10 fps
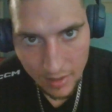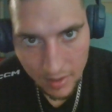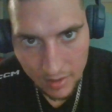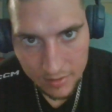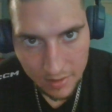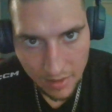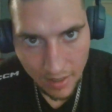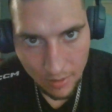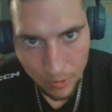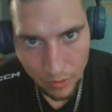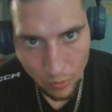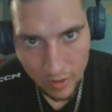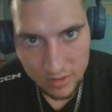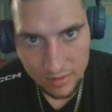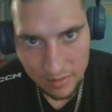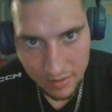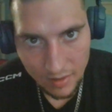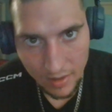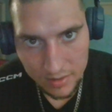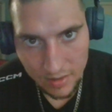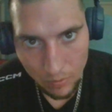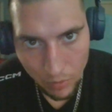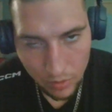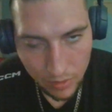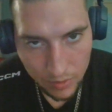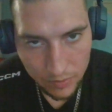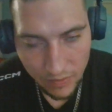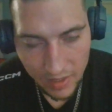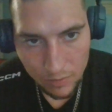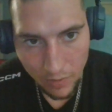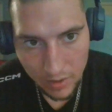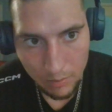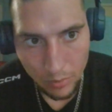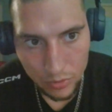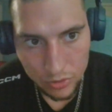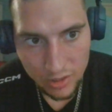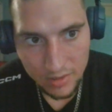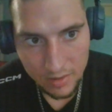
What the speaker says: He said, "Yeah, well, it wasn't." I said, "Well, that's fucking bullshit."